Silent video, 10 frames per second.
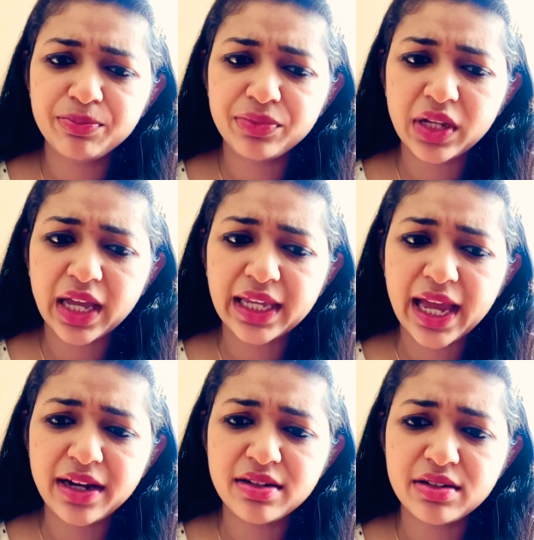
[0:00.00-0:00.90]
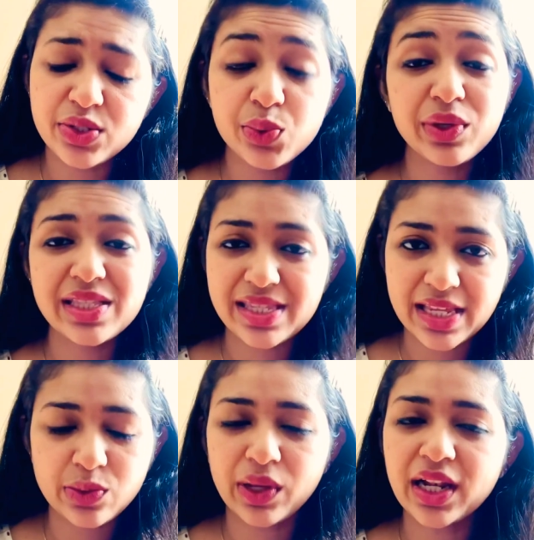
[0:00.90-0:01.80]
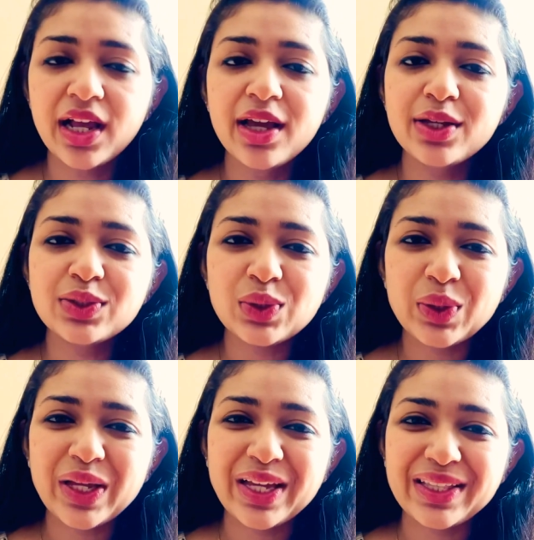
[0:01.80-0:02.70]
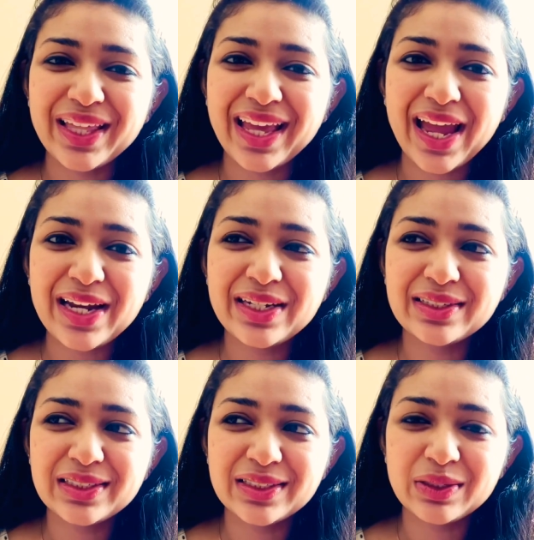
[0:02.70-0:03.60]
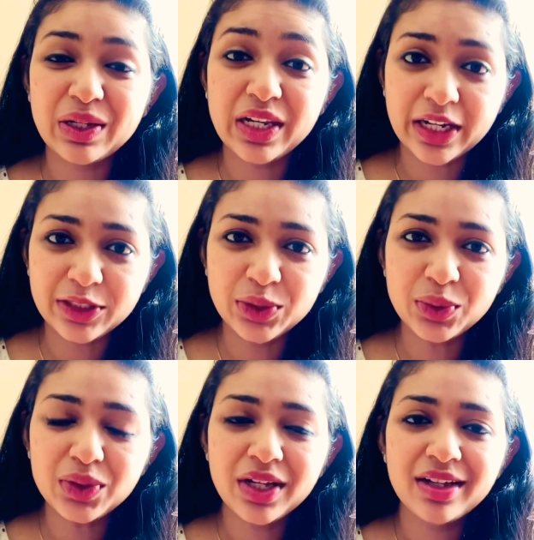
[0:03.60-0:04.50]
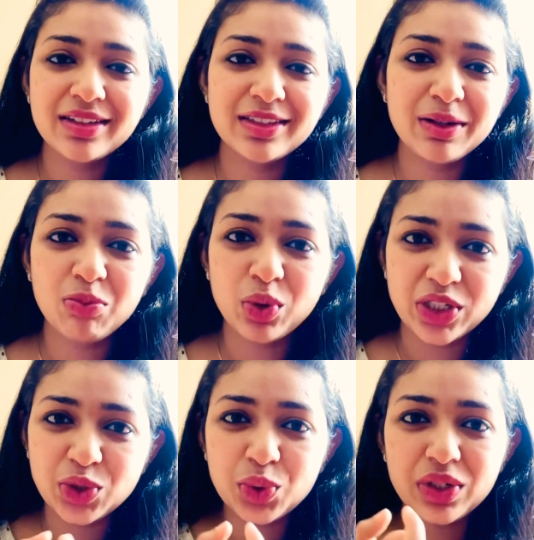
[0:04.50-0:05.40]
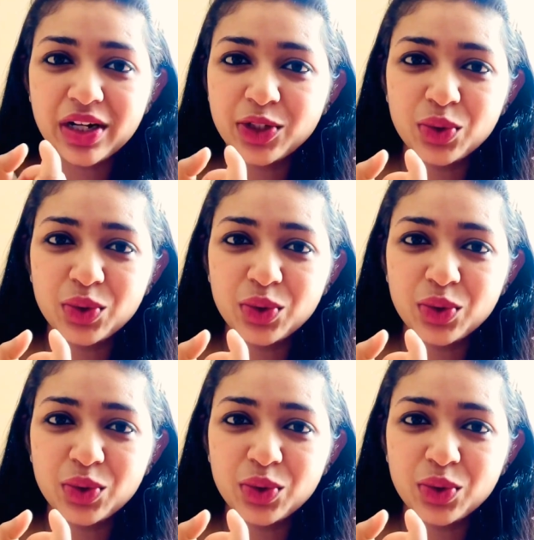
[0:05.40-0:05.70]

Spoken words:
I had sweets as well. So they had laddu, the motichur laddu,